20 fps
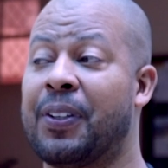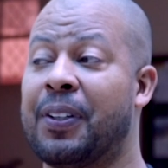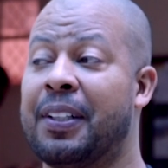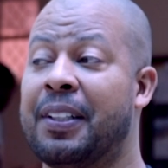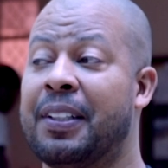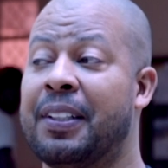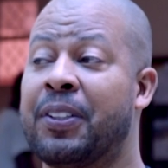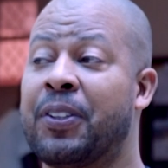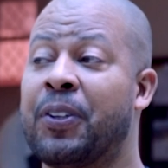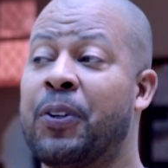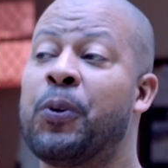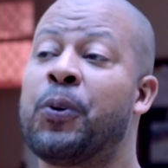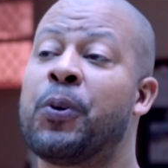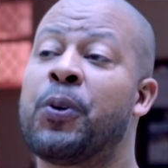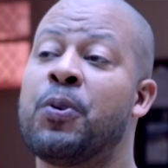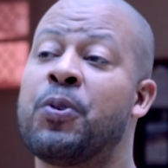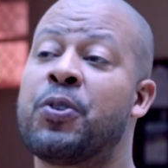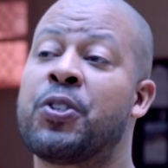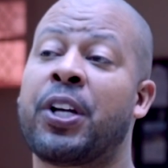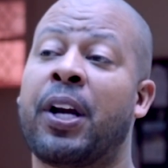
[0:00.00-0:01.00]
look who
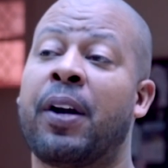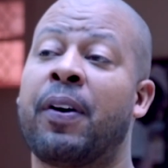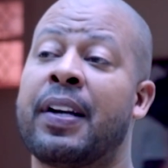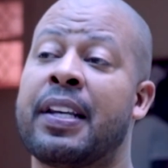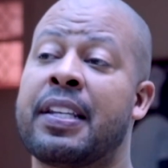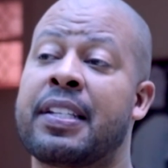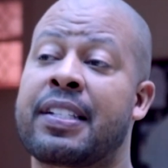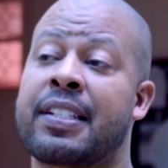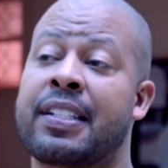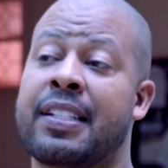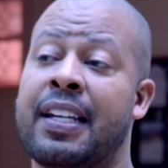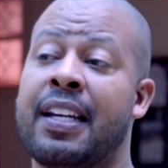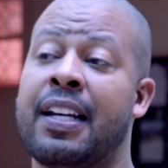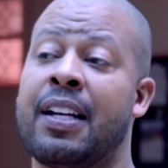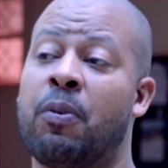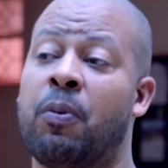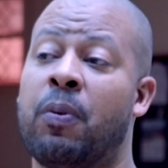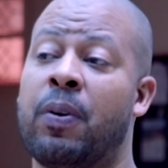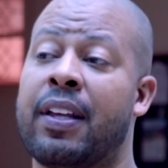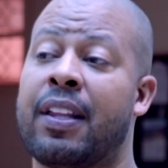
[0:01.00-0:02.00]
you sharing the
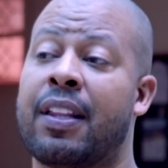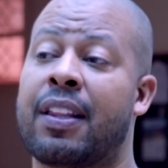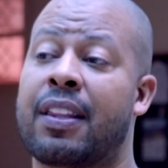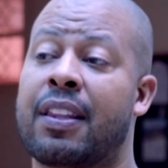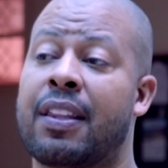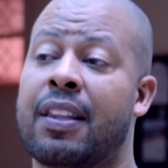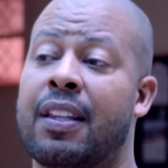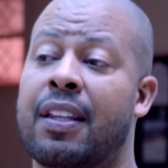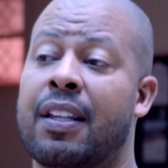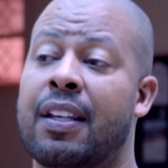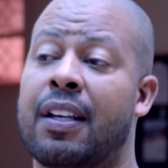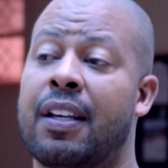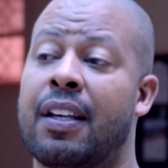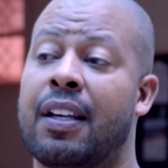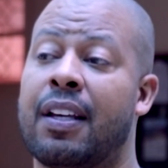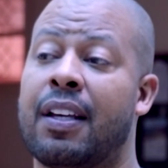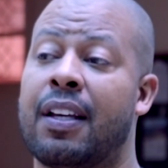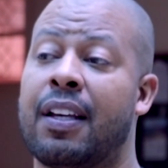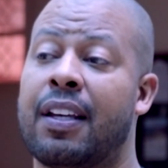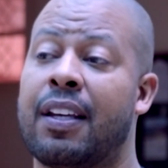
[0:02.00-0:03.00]
scene with.
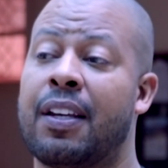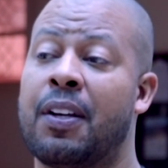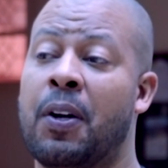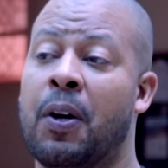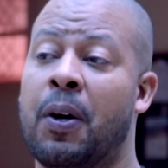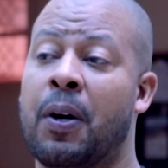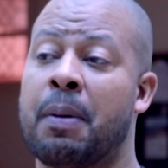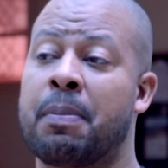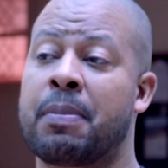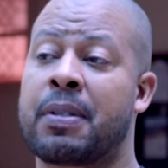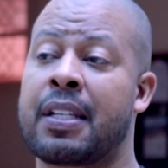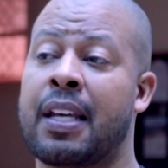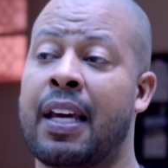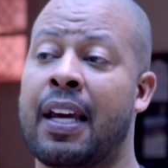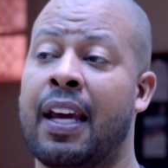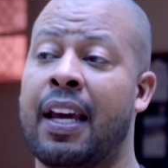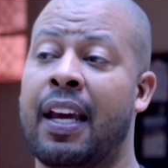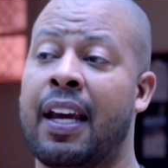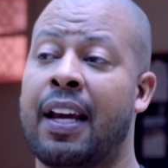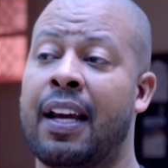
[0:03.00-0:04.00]
You know what I'm
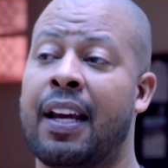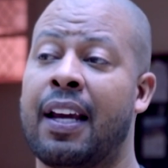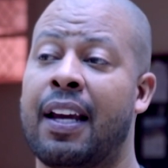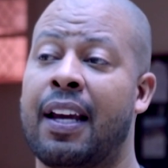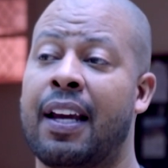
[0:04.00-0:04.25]
saying?